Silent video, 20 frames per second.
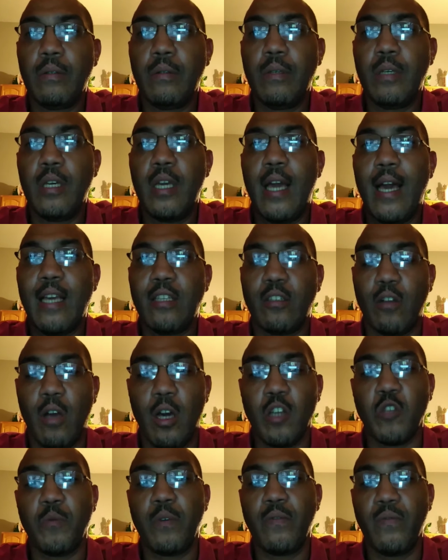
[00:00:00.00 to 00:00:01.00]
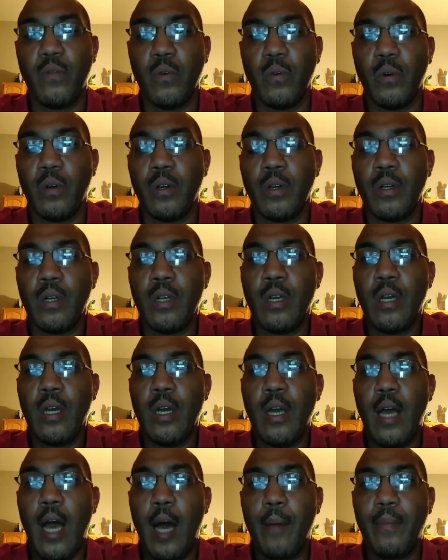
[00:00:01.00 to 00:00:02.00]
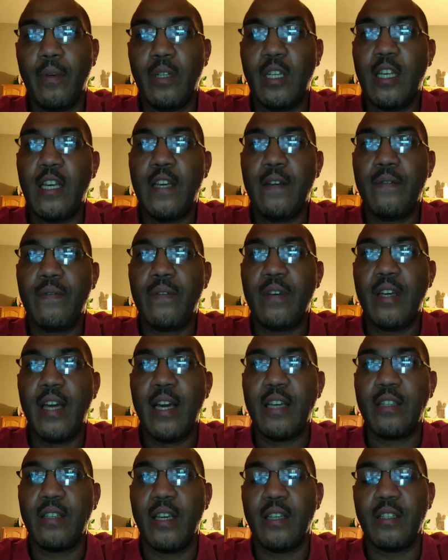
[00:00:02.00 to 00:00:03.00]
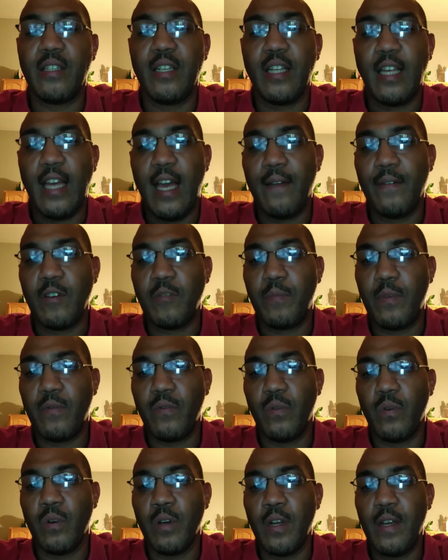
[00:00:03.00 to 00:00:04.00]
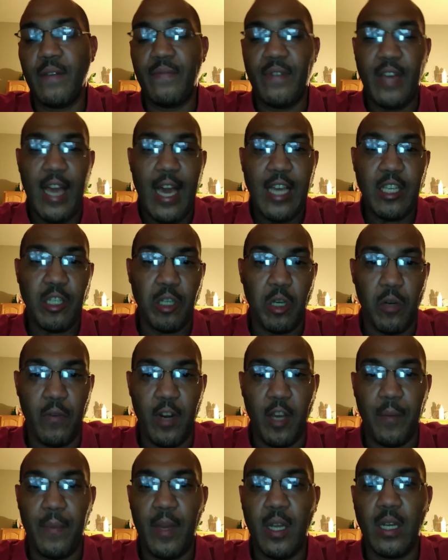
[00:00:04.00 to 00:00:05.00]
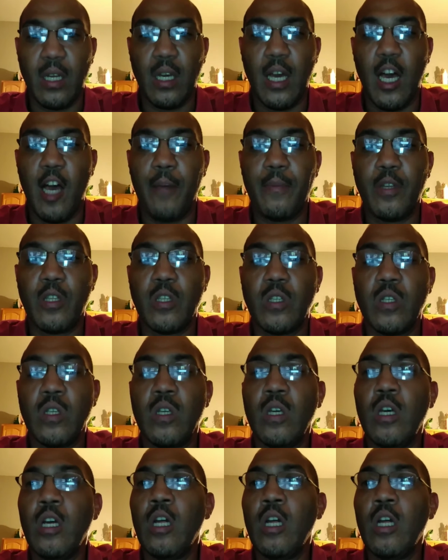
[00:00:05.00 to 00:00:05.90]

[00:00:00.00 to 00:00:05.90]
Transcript: He has lost before. I believe he has tasted the canvas before. If he hasn't, correct me in the comments.